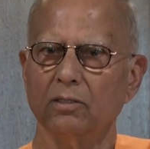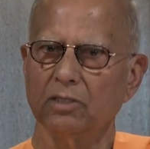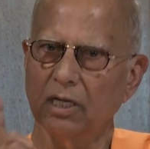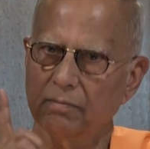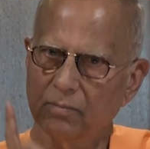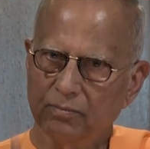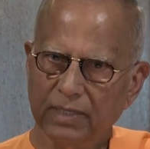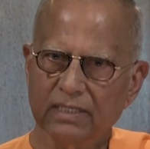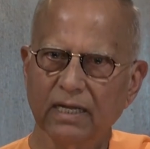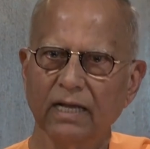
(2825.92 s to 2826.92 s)
Till
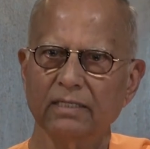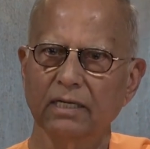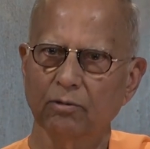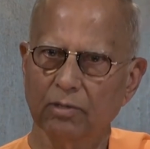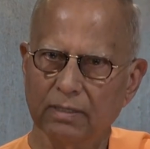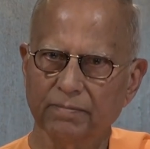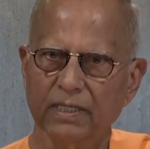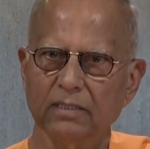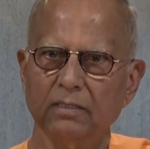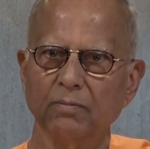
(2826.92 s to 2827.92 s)
midnight, he will
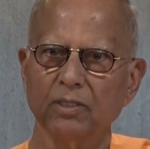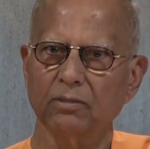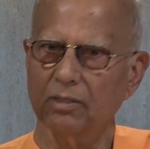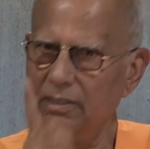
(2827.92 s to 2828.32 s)
repeat his mantra,